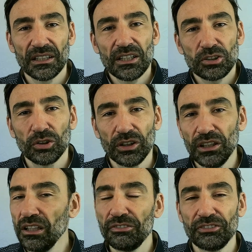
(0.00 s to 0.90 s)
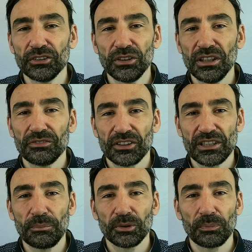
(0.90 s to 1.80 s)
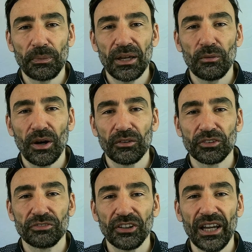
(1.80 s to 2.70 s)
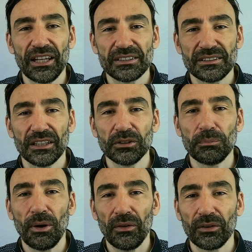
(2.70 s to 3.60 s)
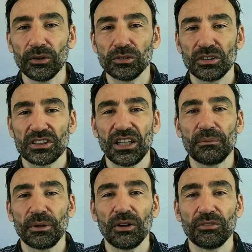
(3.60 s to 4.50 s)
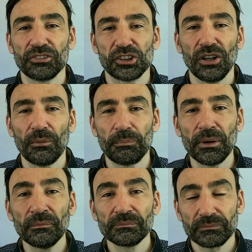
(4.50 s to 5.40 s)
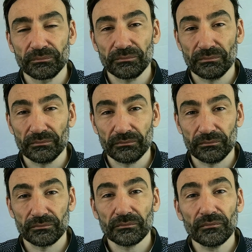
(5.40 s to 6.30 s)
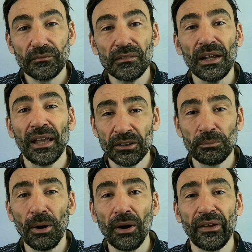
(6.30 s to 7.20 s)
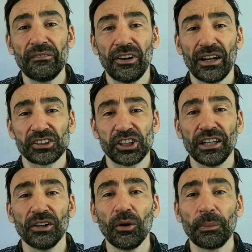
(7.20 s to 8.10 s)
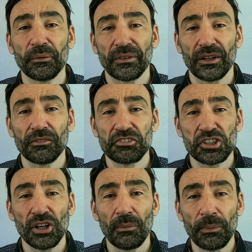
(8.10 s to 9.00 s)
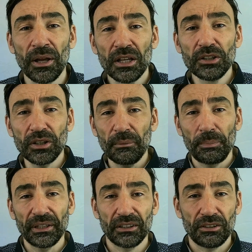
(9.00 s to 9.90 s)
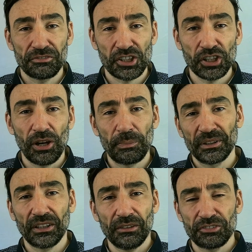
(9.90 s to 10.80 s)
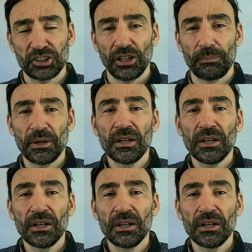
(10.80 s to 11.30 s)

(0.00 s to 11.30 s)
So if you need, for example, to pay one of your friends and you both go to the same coffee shop and you both have a channel open with a coffee shop, you can pay the coffee shop and the coffee shop